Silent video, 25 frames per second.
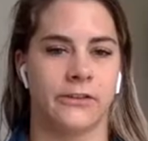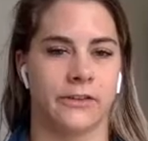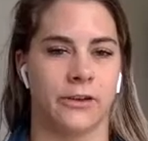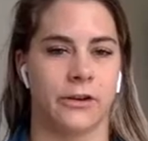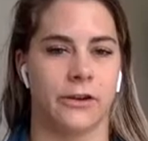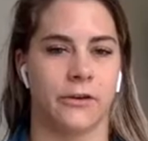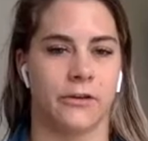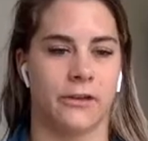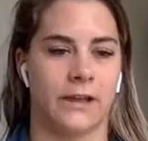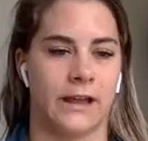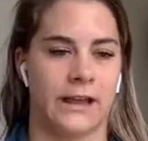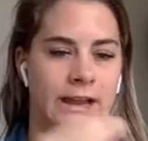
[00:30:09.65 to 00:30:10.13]

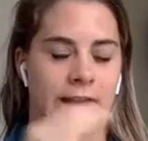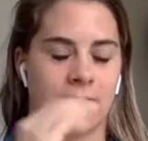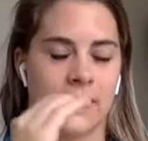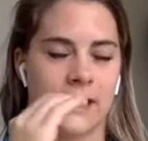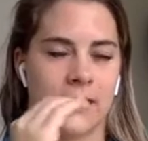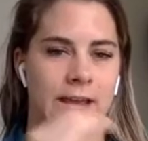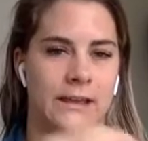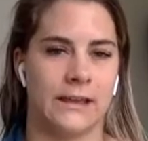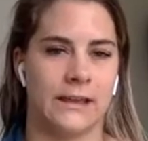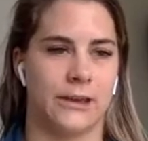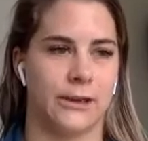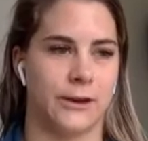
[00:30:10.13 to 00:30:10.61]
So like,
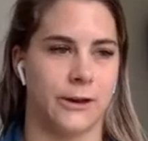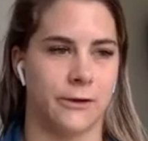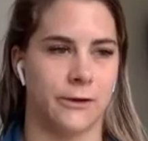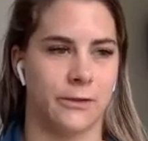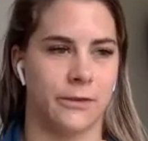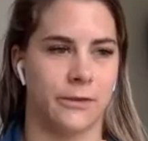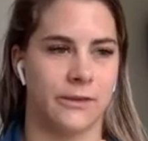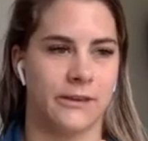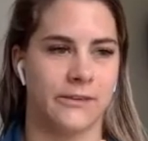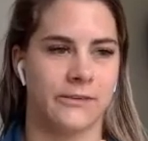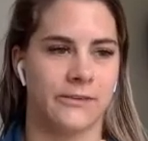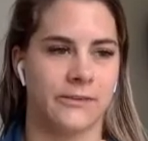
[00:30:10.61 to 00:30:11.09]

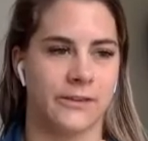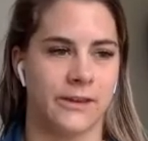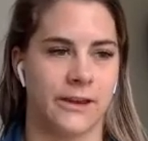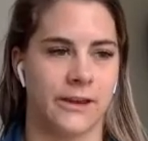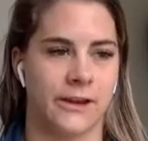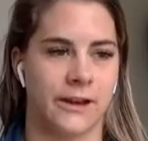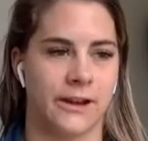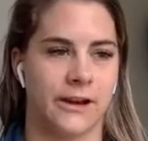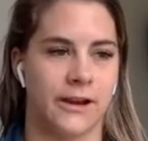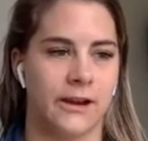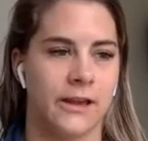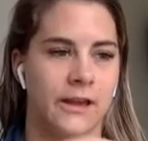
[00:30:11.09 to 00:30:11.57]
this
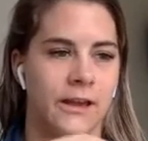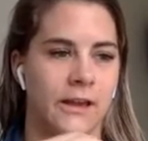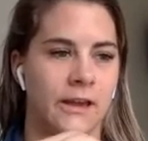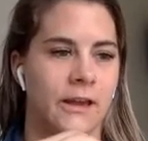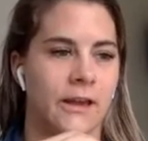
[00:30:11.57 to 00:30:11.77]
year,